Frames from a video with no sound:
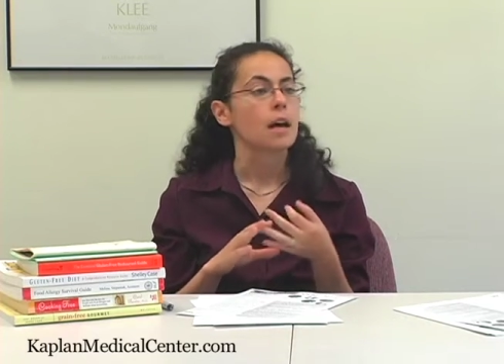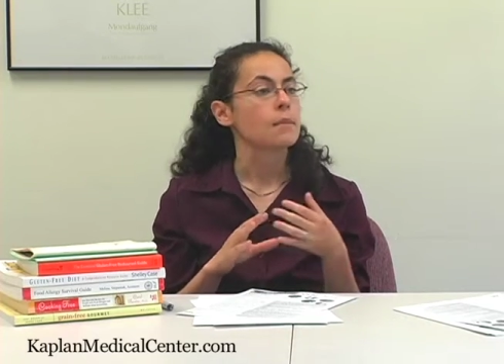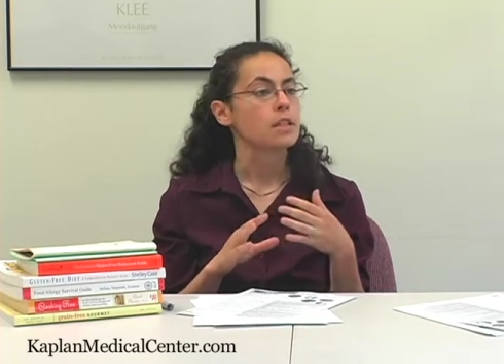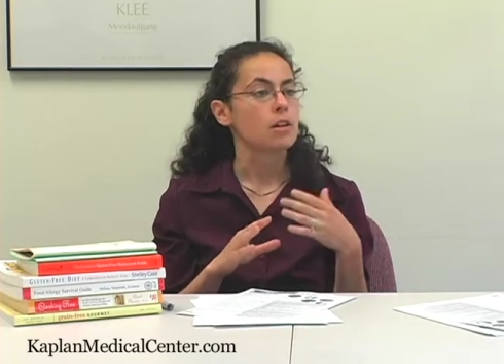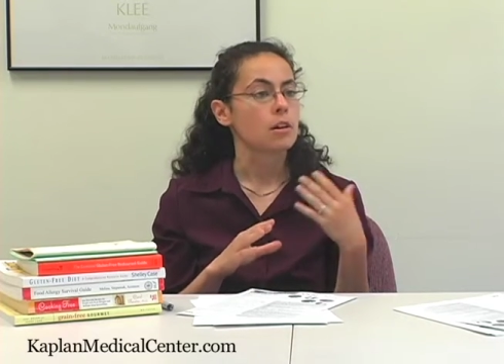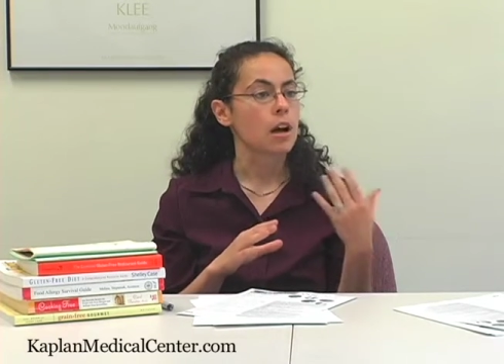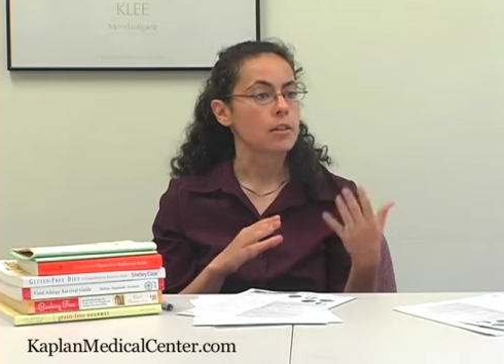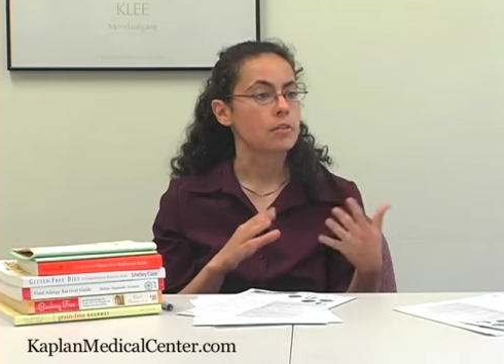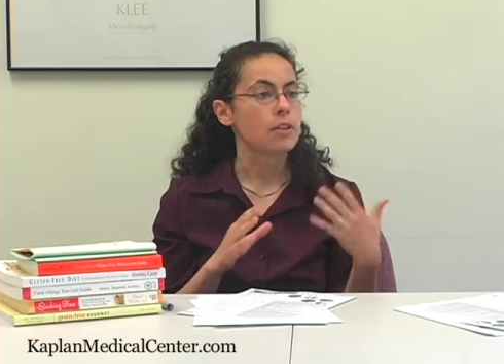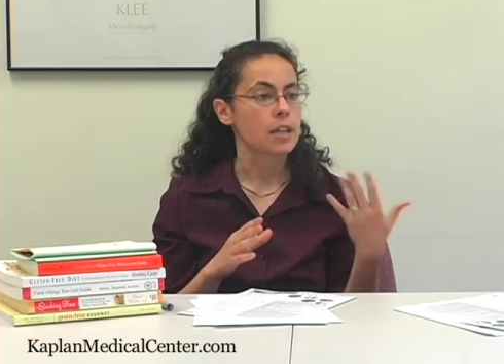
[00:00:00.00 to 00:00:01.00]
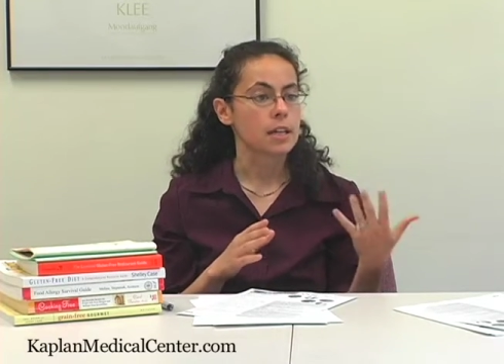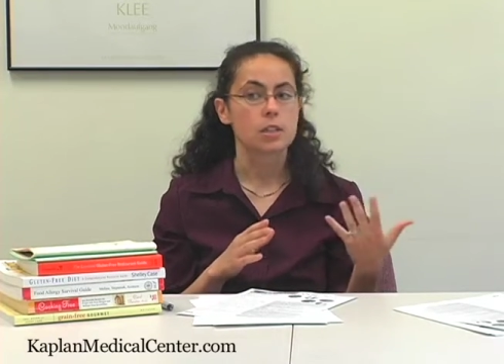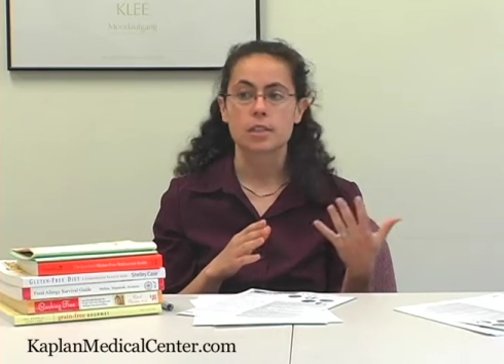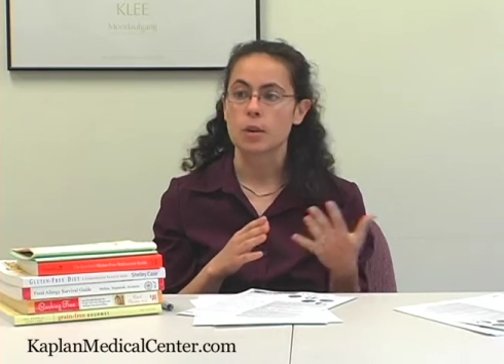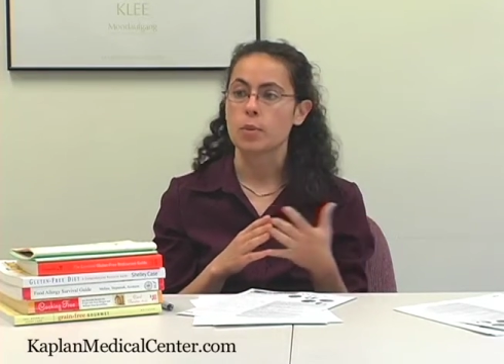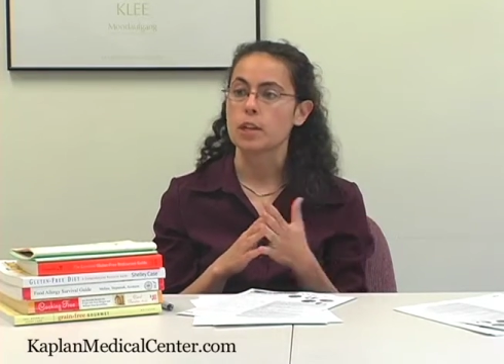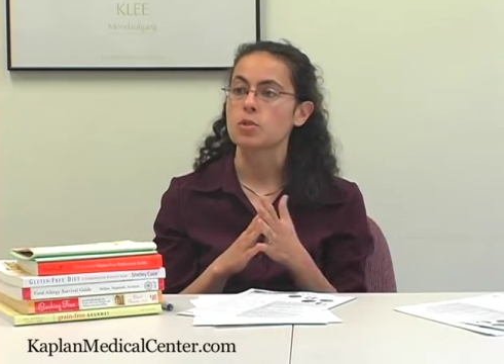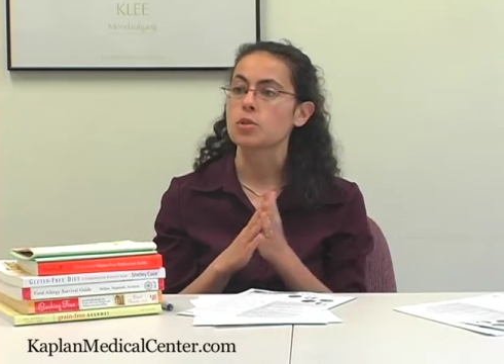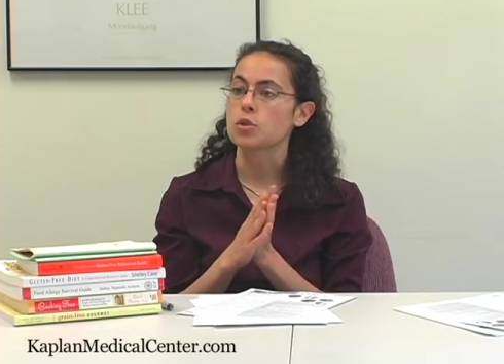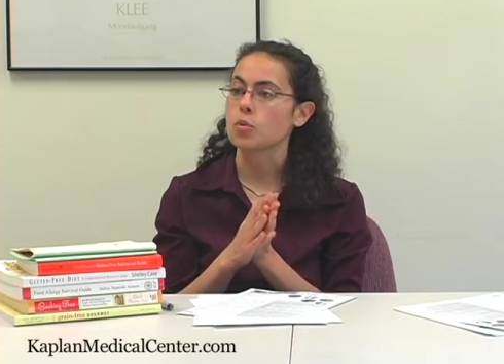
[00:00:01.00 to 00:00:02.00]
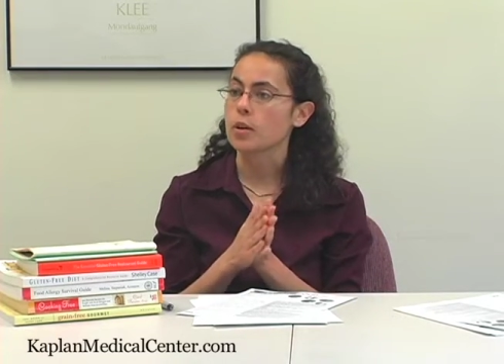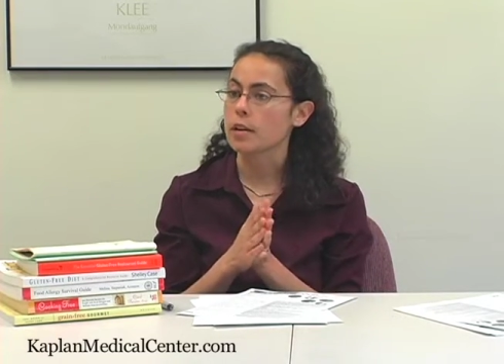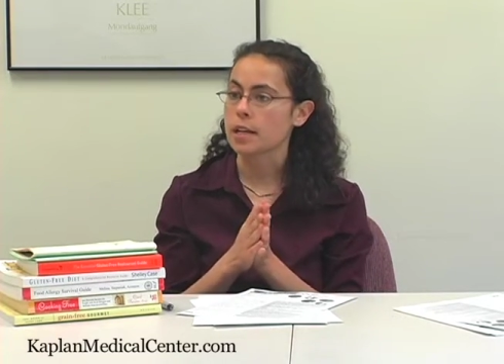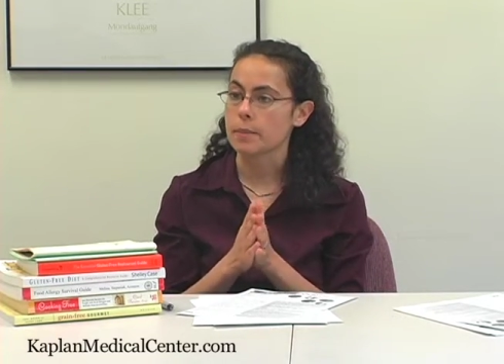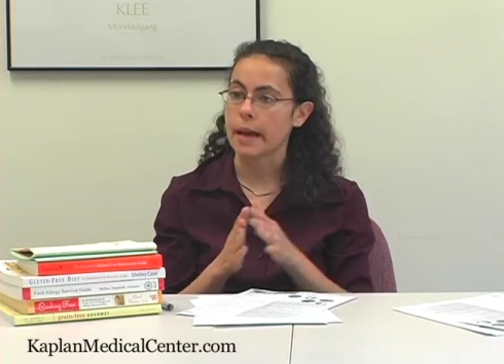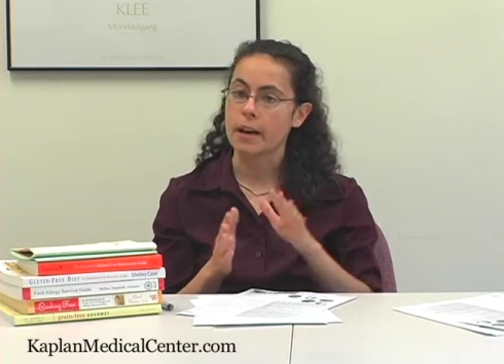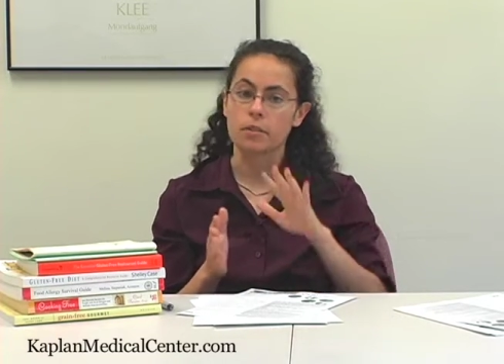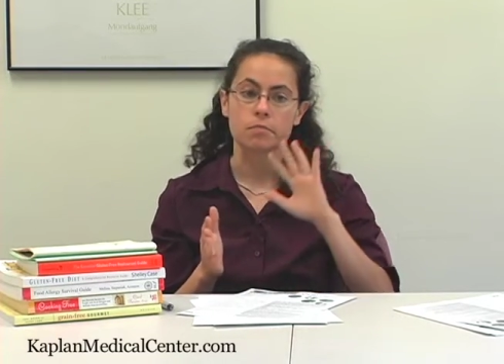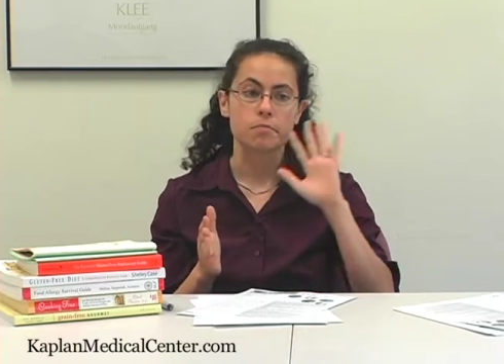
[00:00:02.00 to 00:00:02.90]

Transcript: There are other things that we used to worry about